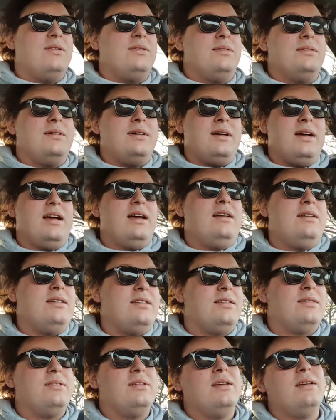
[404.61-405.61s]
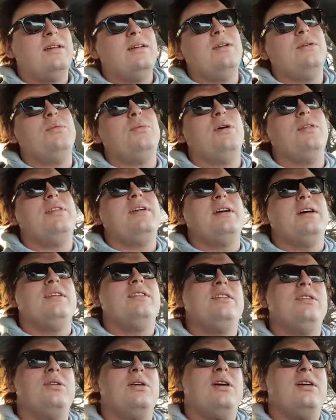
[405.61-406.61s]
And one thing I
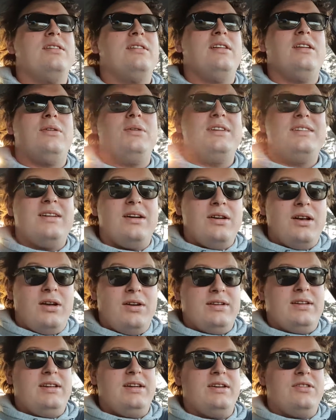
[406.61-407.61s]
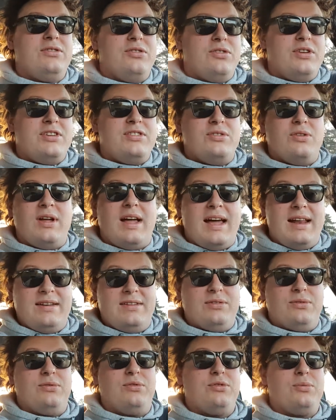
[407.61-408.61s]
do like to do is I like to use traditional
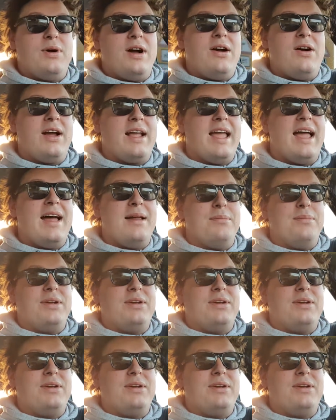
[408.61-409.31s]
hand tools where I can,